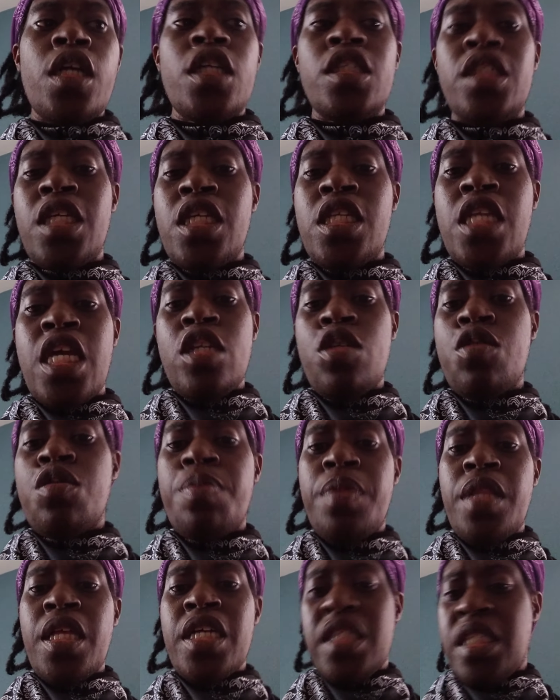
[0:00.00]
because then they do
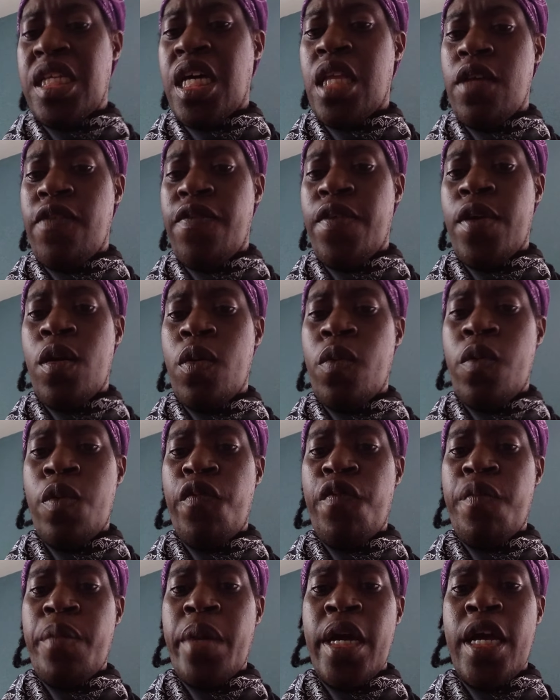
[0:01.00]
play telephone
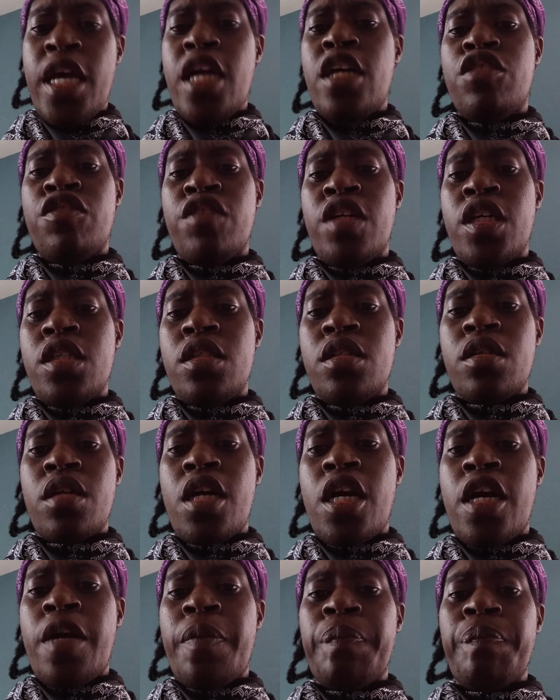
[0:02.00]
with my address,
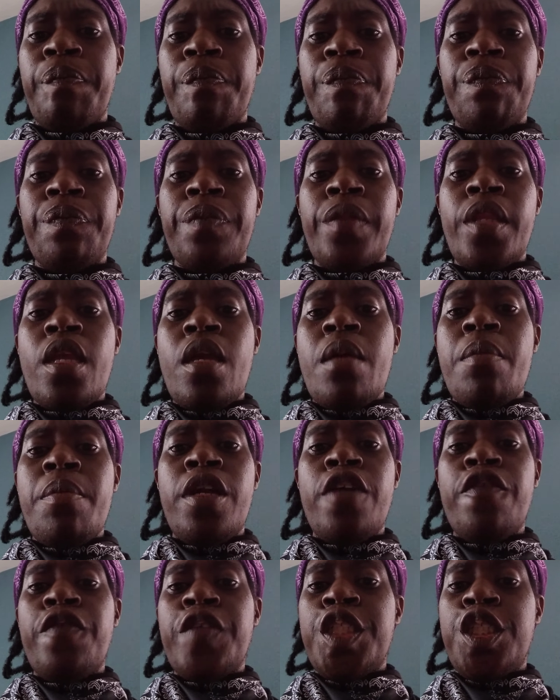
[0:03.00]
okay?
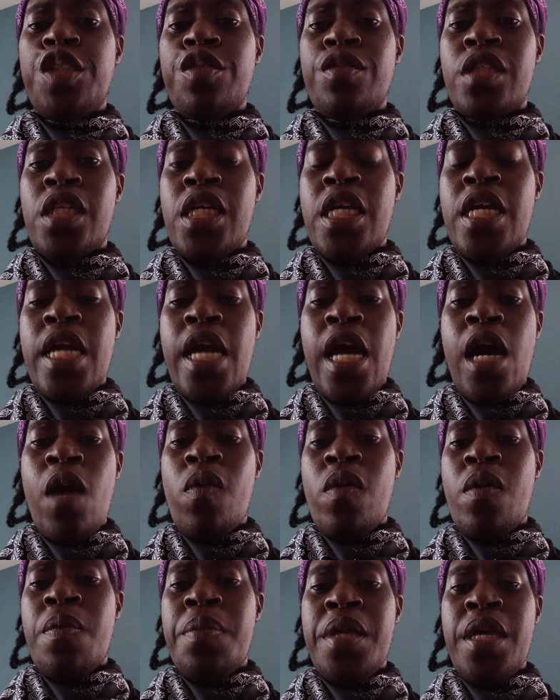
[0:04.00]
But eventually I
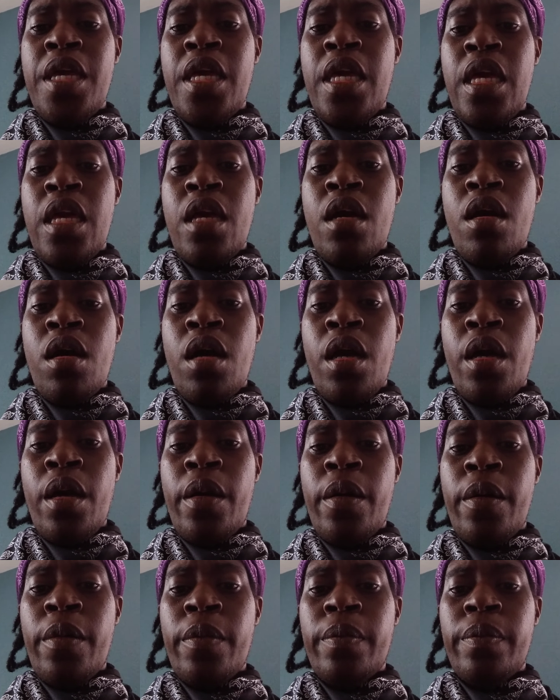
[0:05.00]
will be
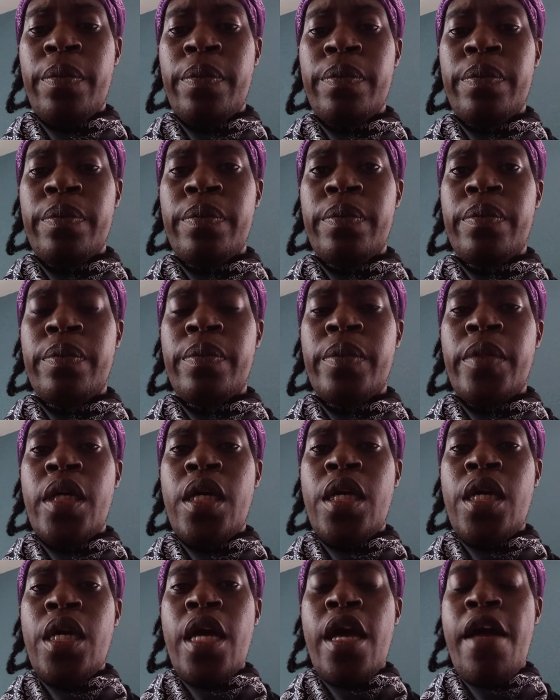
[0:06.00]
um,
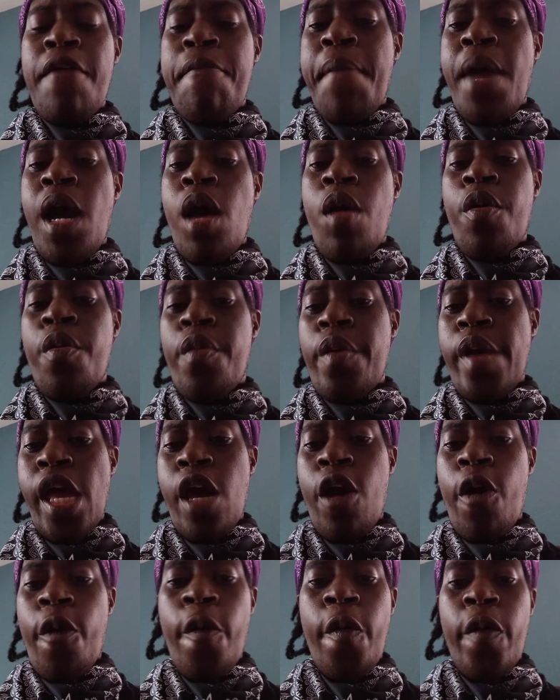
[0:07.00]
at my own
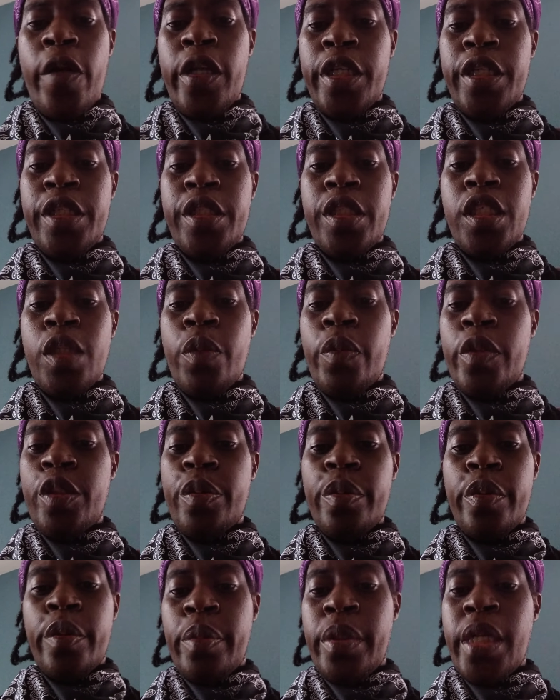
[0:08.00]
headquarters, eh, which
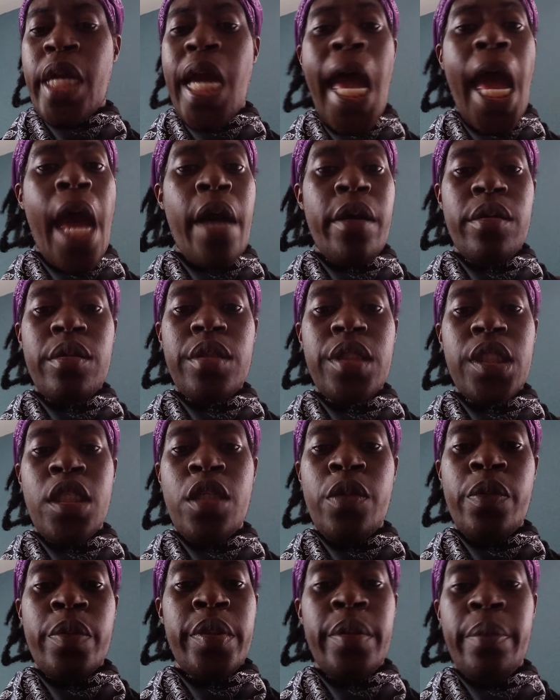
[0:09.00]
will be a house. And
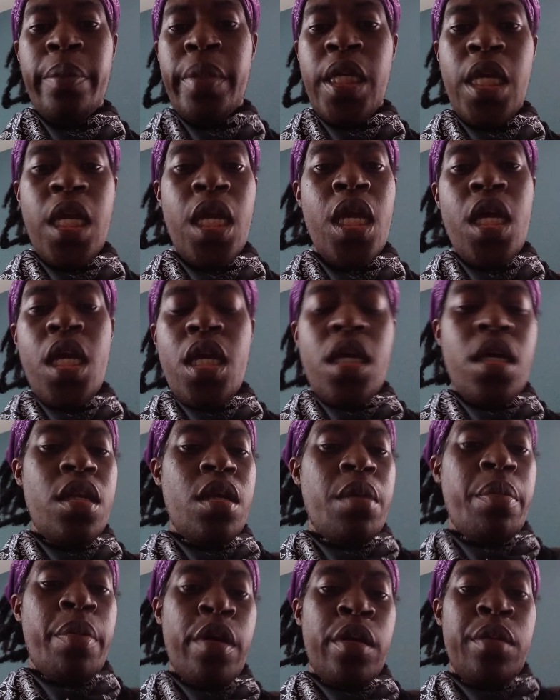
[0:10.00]
it wouldn't be an
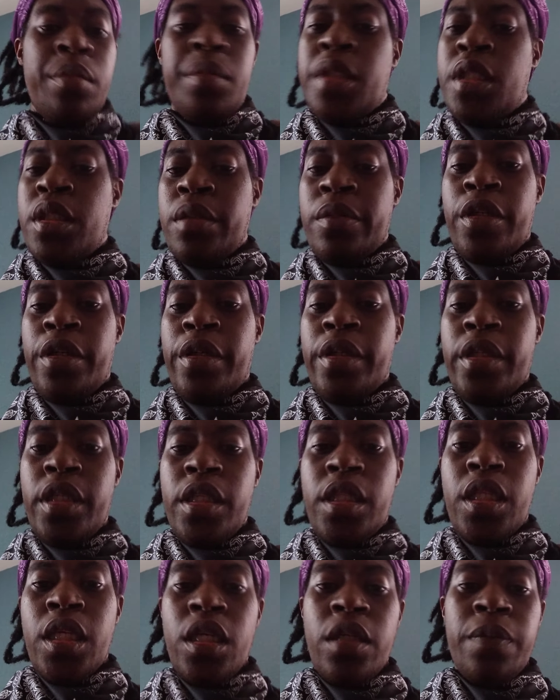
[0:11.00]
apartment or
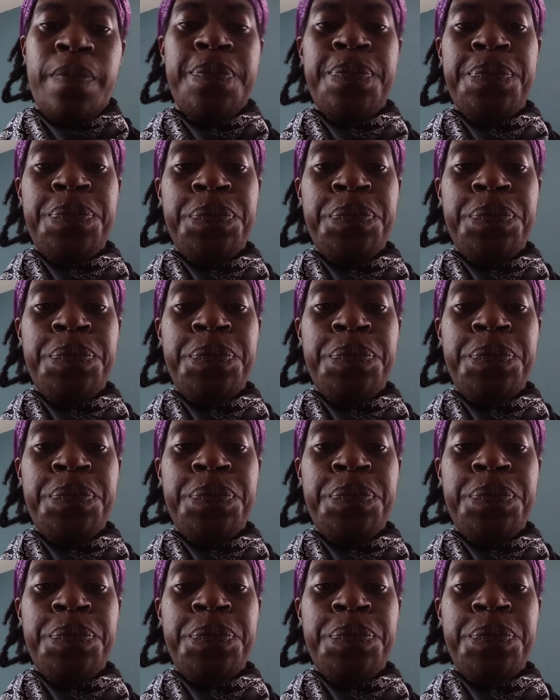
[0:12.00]
anything.